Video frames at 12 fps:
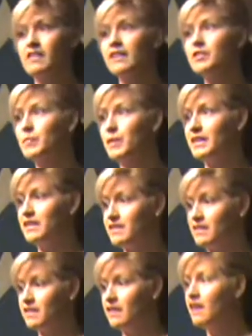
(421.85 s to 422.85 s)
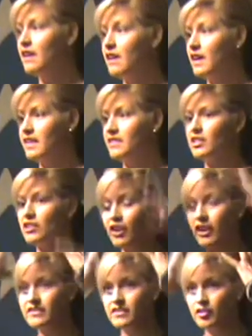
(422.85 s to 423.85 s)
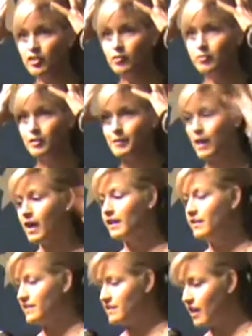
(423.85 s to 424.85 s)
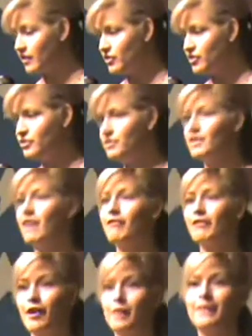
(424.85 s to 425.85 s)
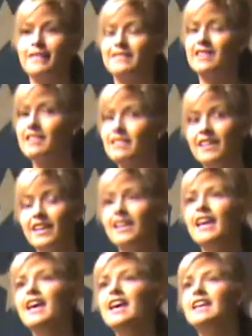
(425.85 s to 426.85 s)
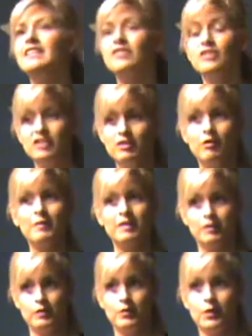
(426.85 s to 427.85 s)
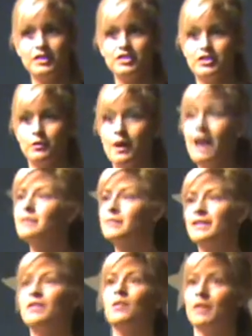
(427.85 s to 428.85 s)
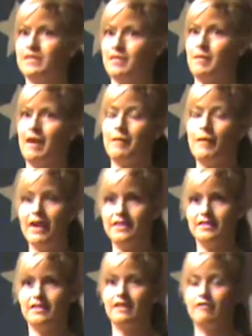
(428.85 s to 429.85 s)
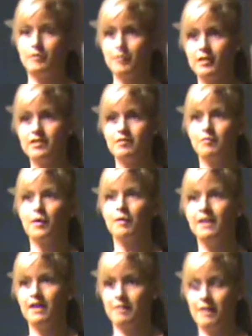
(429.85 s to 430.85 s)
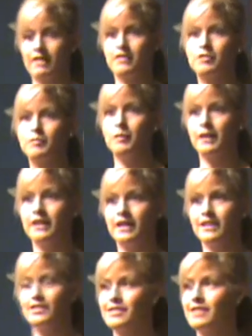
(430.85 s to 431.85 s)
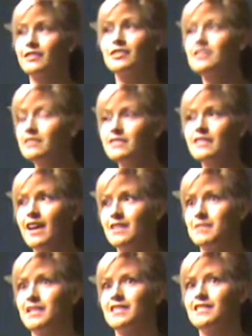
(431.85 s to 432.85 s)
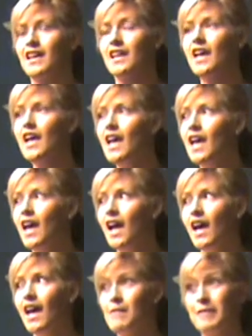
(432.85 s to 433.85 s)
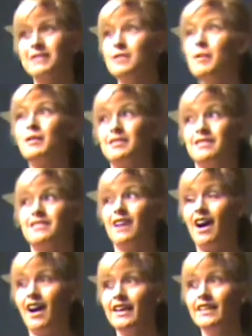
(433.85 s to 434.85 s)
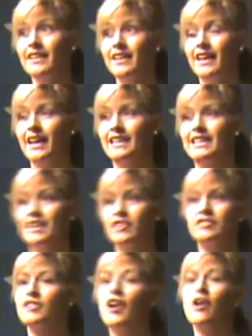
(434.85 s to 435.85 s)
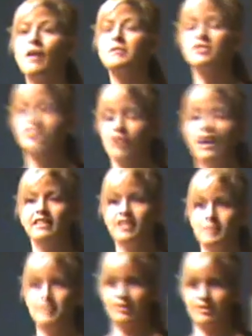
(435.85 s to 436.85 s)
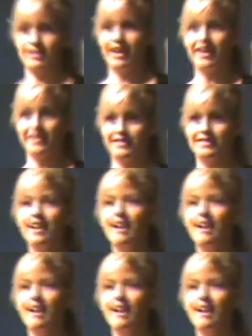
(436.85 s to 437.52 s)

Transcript: the next point he's in his clerics in a little blue bonnet. He's got his shoes covered up and that kind of thing. And he says, do you want me to anoint you? Well, I had been anointed by practically every priest in Birmingham by this point. And I just looked at him and I said, am I supposed to die? And he goes, no, I'm just trying to keep you entertained.